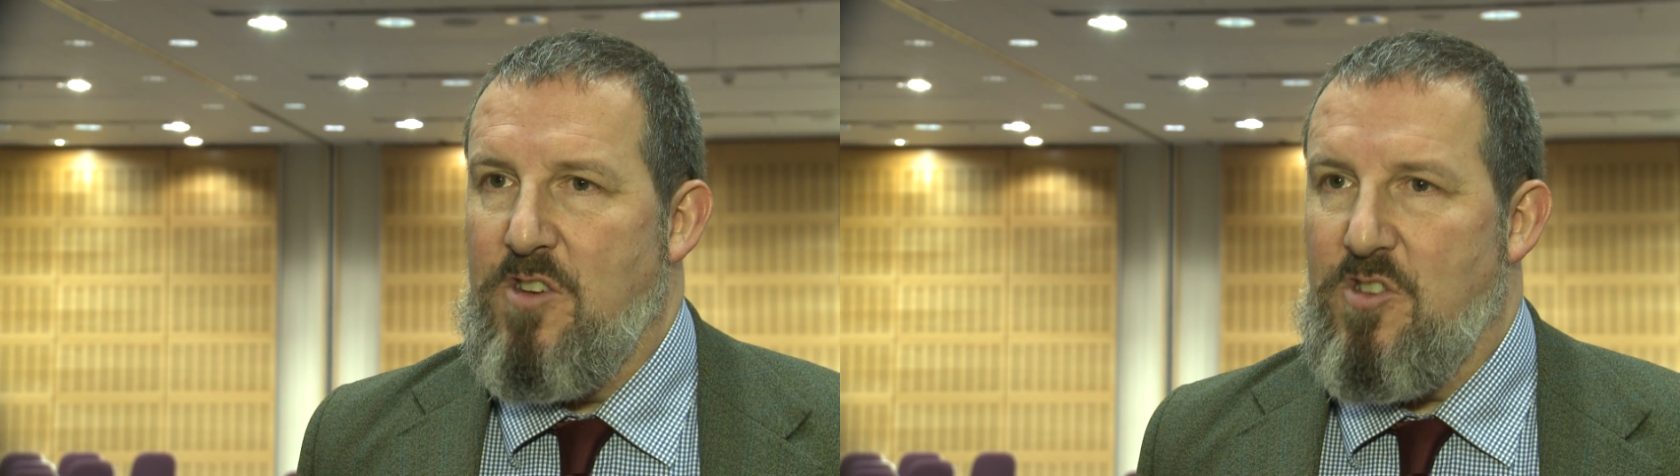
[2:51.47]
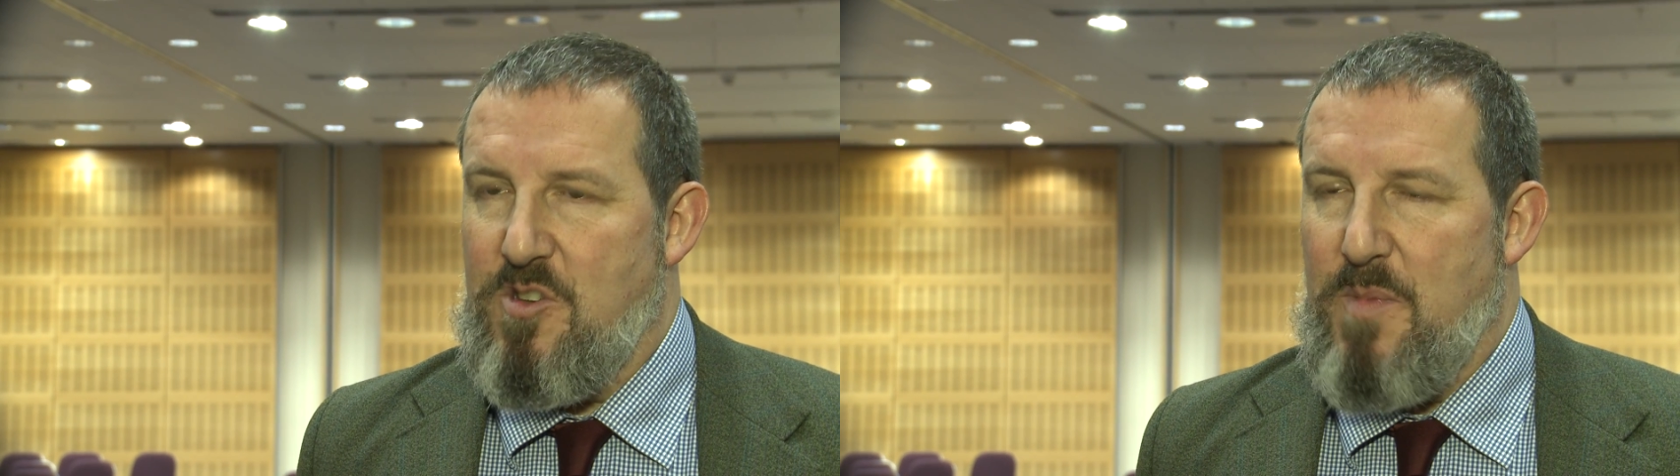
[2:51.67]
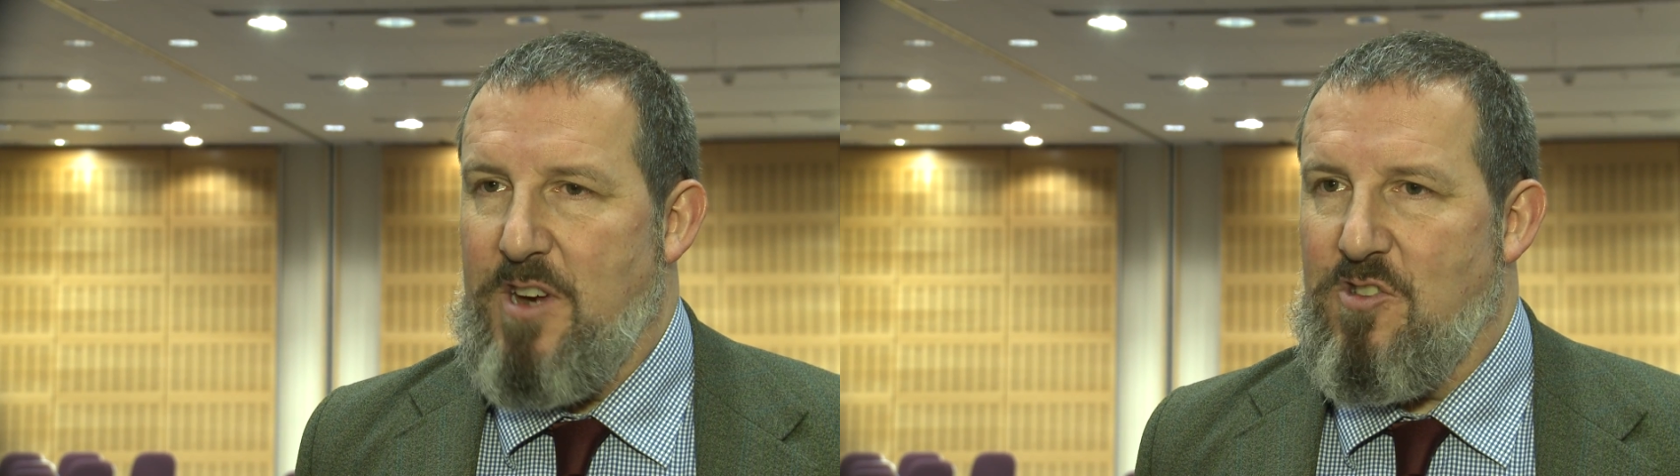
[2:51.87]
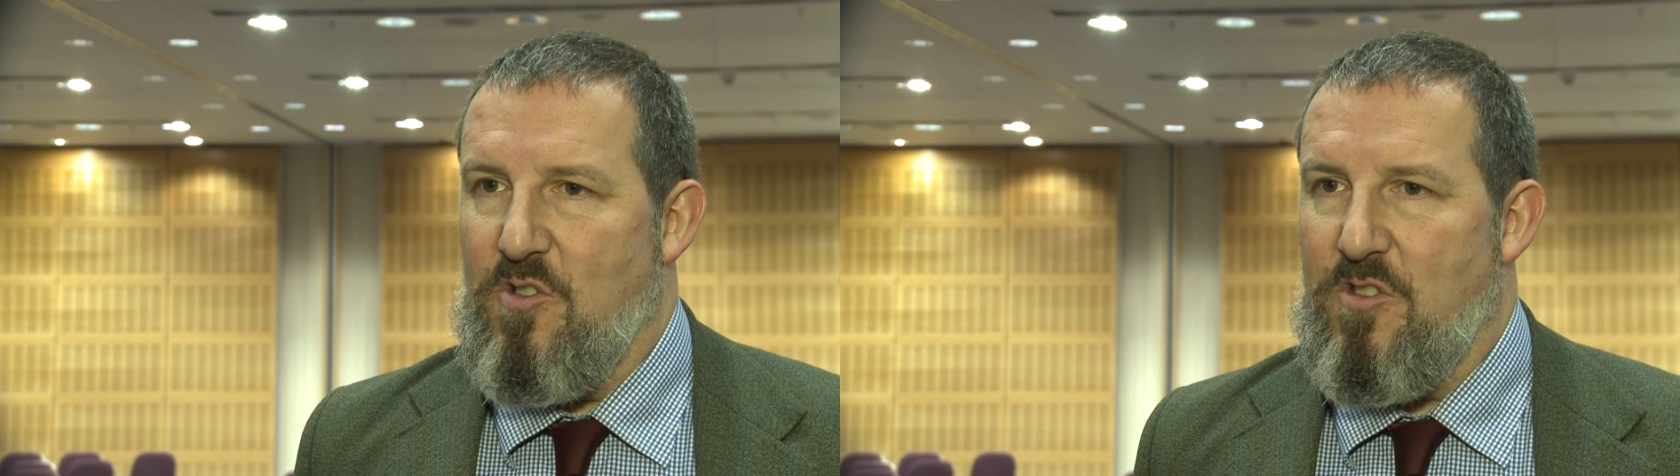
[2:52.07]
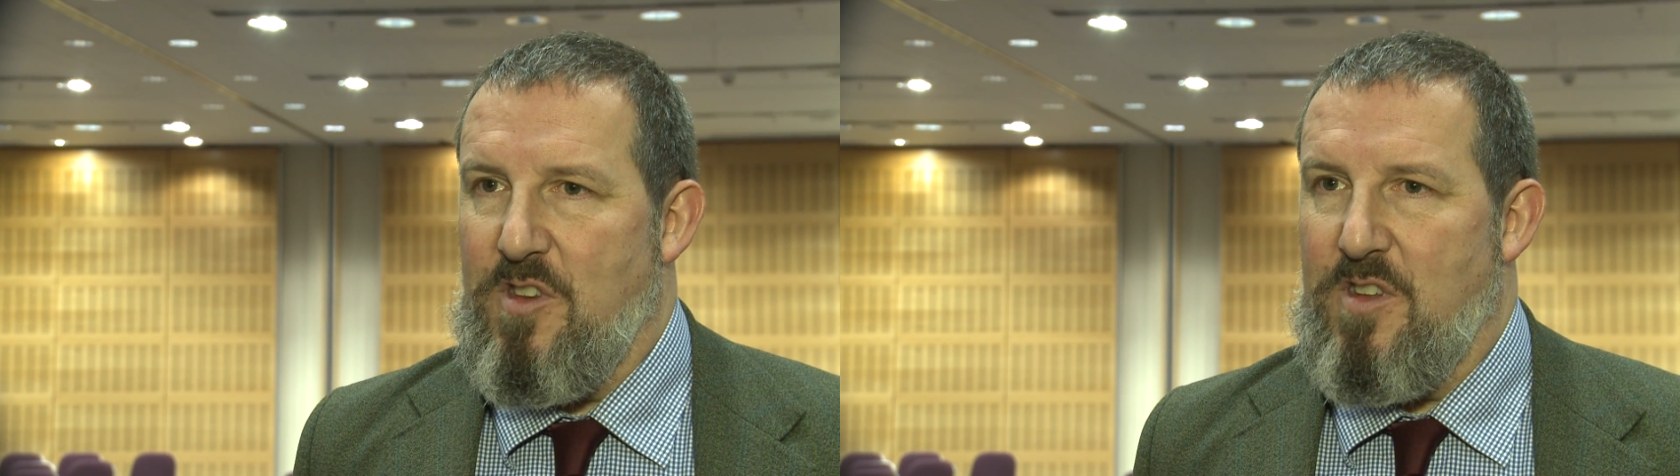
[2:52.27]
just to make
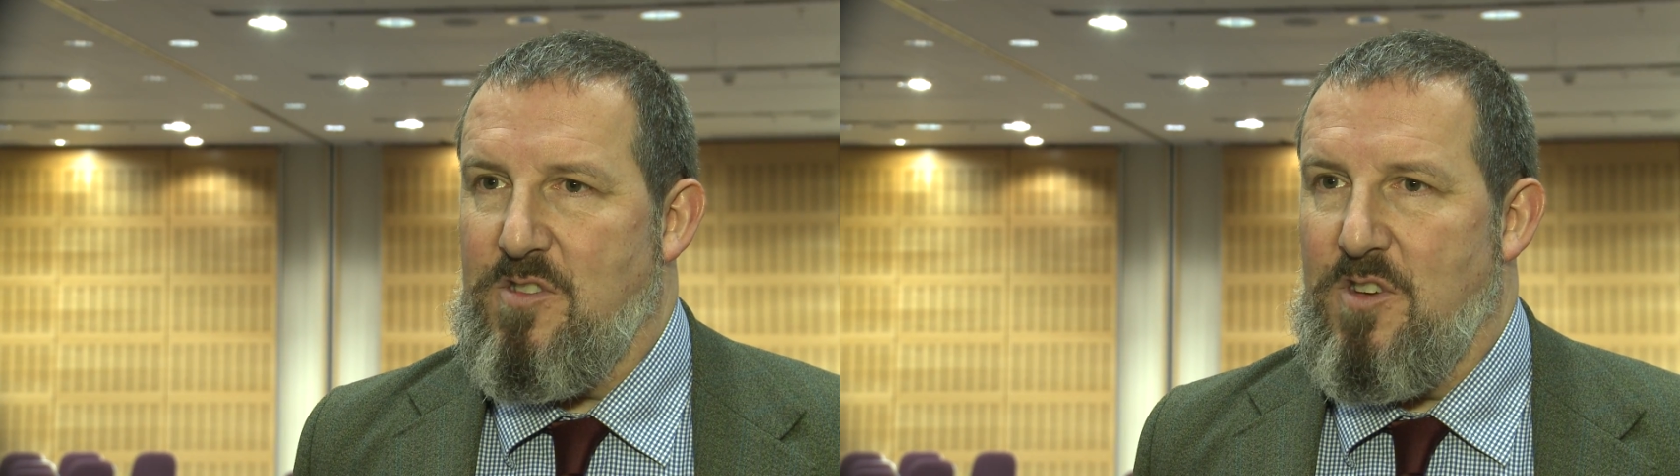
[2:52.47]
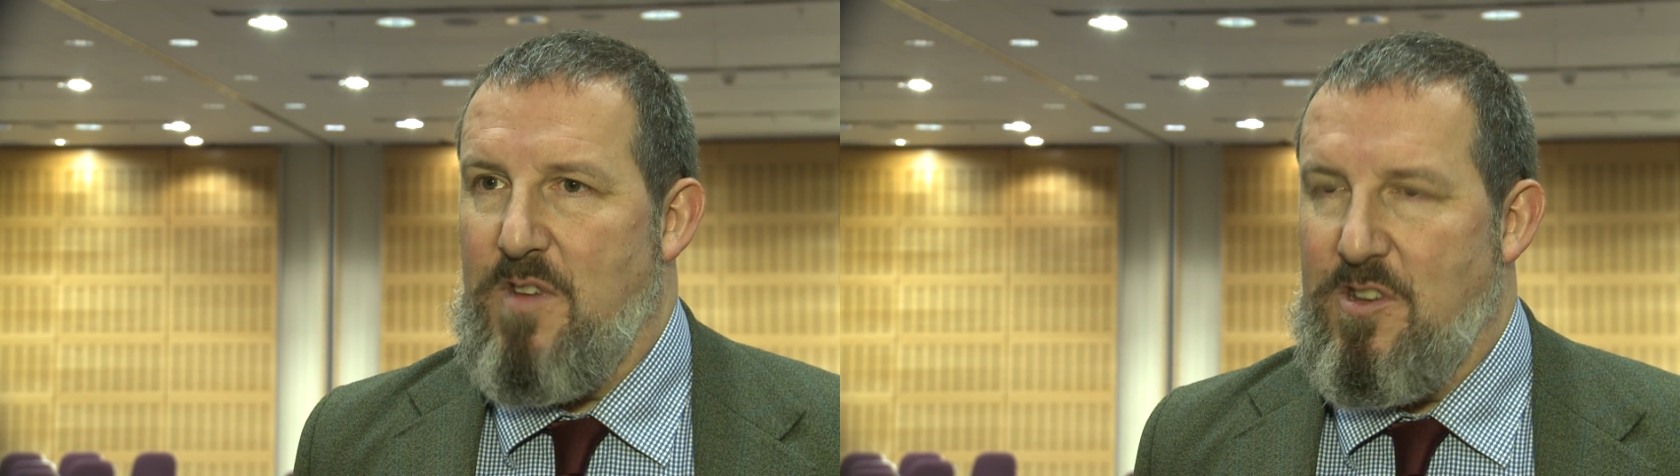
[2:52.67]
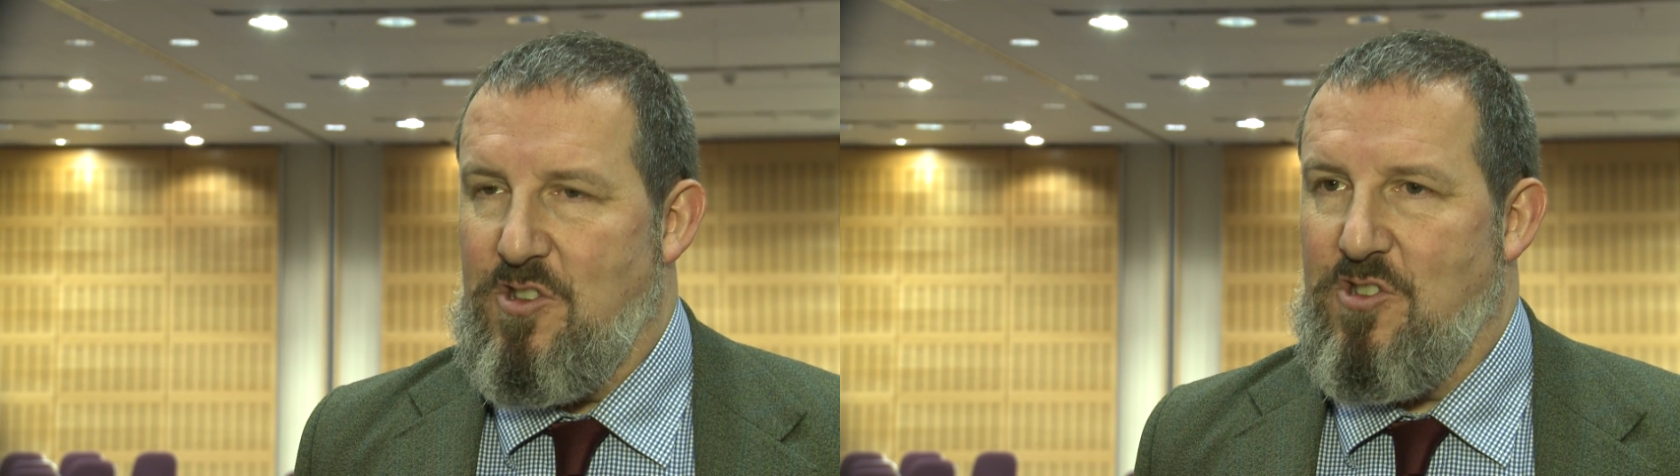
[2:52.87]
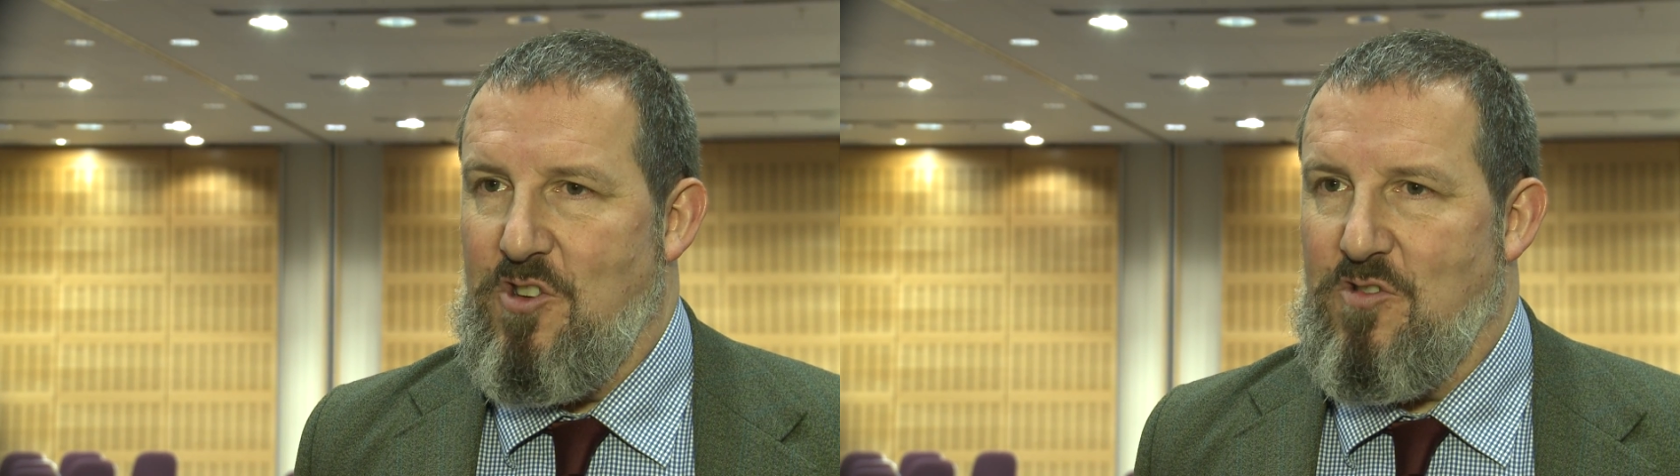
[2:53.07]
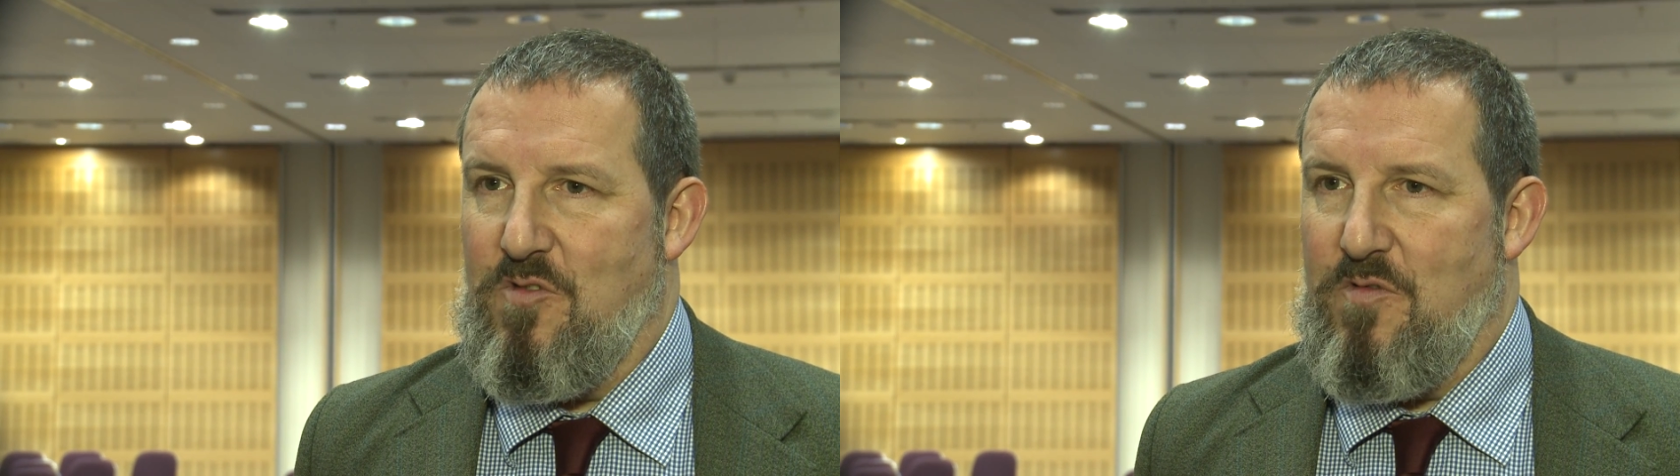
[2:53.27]
sure that the sort of
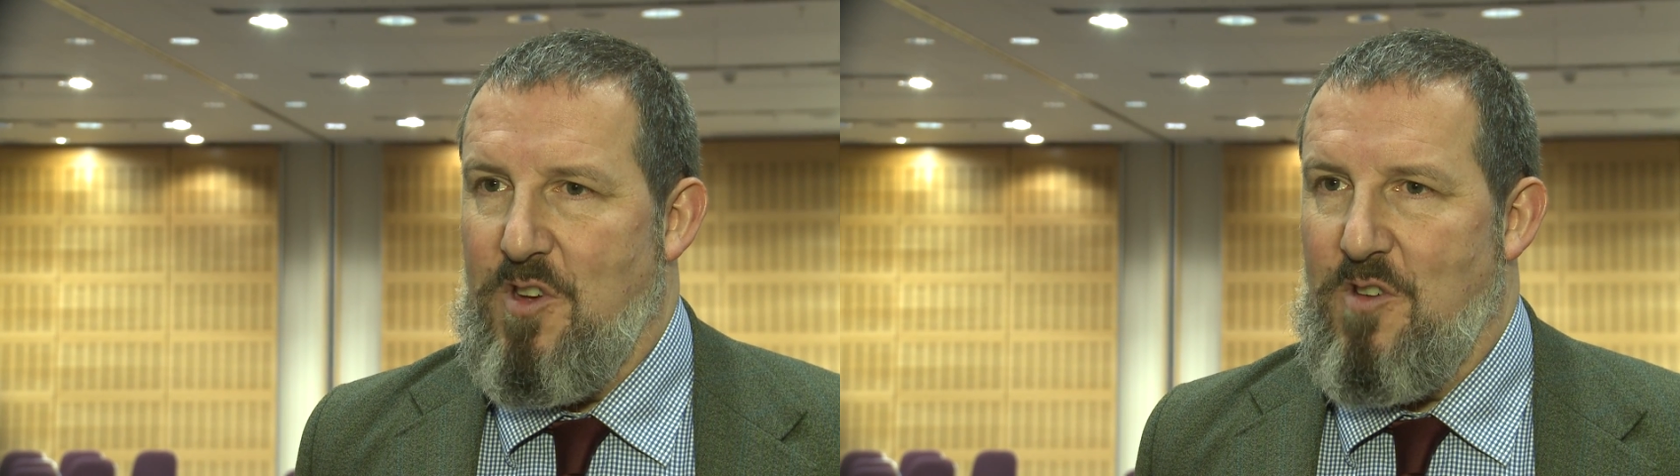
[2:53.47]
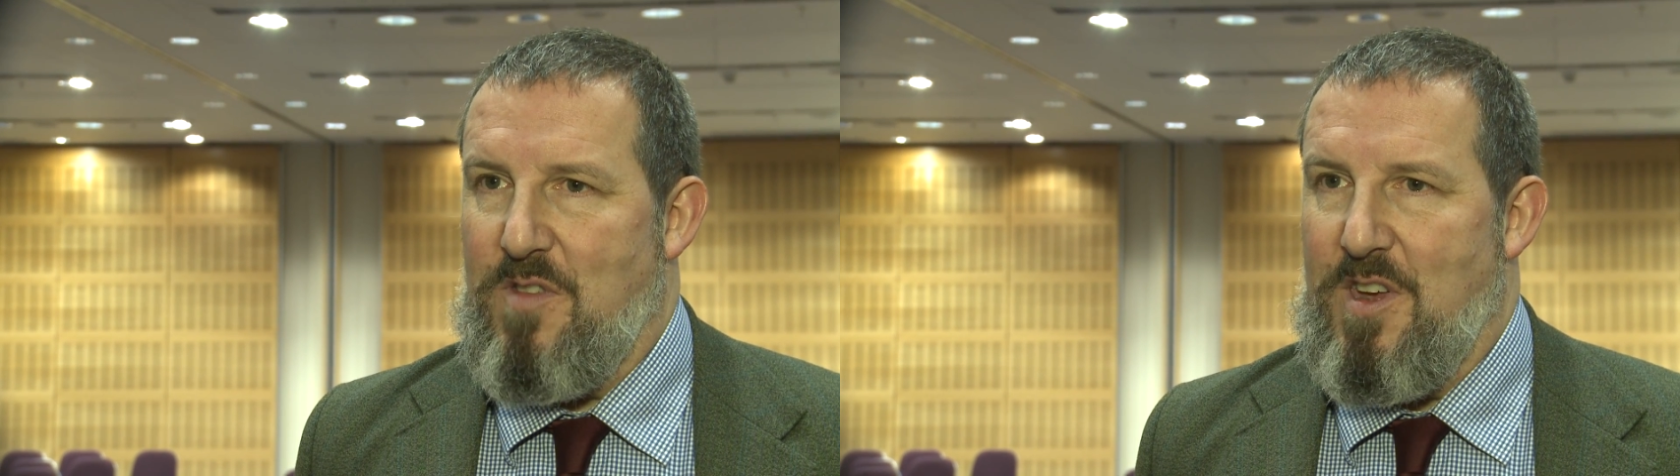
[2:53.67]
institutional view of